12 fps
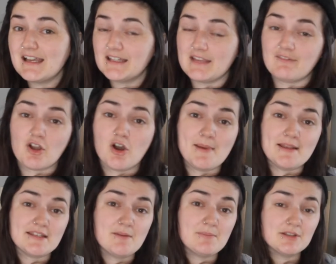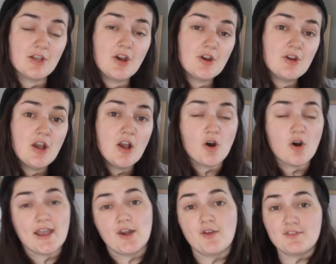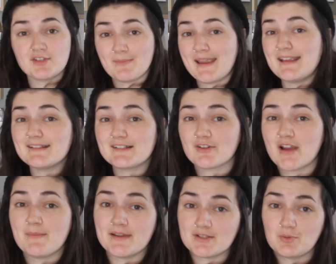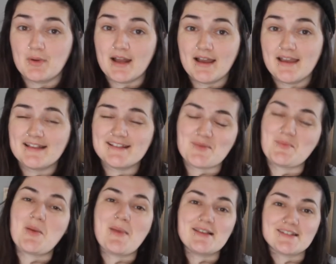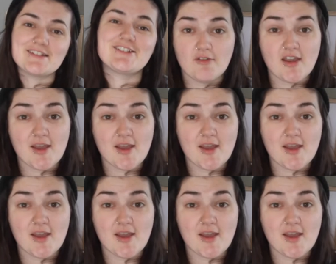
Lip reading: leave a comment down below or head over to my Instagram and Twitter and send me a message.